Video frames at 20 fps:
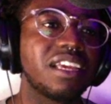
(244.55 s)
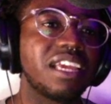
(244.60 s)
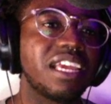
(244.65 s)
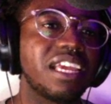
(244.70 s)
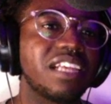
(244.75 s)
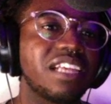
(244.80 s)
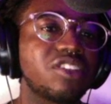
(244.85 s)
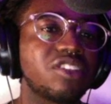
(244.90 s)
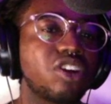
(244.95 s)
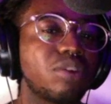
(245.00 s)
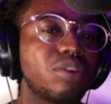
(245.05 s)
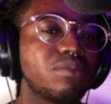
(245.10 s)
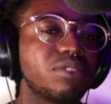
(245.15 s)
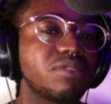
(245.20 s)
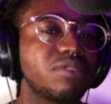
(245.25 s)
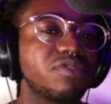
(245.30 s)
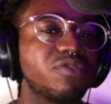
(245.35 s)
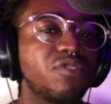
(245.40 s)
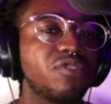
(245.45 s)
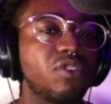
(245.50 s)
in terms
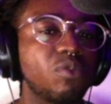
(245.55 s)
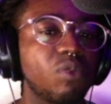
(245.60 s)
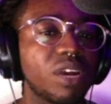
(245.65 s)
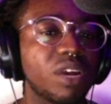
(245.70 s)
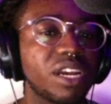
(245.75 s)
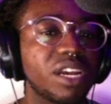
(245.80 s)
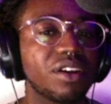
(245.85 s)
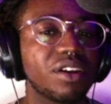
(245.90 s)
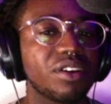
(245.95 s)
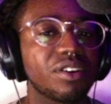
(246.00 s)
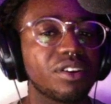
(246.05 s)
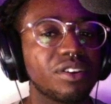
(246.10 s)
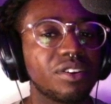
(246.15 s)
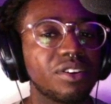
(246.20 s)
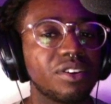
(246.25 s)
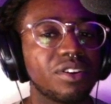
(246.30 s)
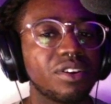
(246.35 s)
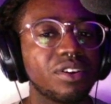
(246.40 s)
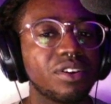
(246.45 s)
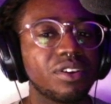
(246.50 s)
of footwear
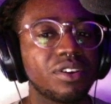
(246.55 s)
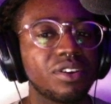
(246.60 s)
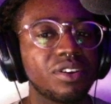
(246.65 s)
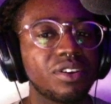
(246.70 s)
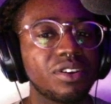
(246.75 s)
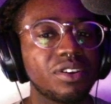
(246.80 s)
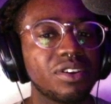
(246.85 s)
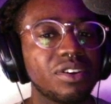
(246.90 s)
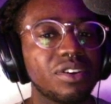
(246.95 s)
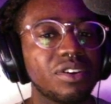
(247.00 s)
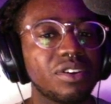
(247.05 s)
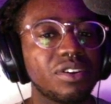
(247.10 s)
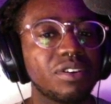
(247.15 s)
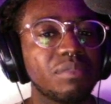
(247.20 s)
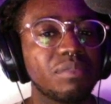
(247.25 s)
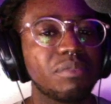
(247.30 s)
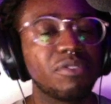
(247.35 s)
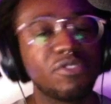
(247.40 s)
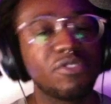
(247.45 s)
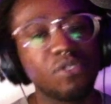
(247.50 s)

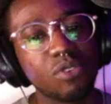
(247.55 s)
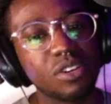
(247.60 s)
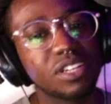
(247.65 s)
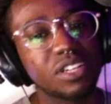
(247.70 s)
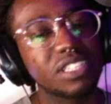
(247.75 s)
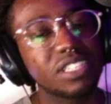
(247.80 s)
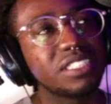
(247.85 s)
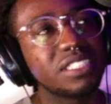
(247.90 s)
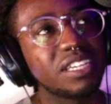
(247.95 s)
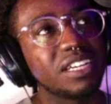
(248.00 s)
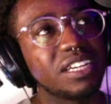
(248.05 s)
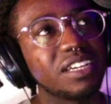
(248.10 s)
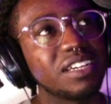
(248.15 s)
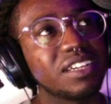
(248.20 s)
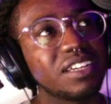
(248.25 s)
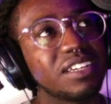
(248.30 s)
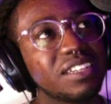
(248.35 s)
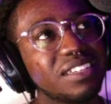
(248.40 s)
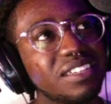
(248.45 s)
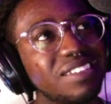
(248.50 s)
before this nigga.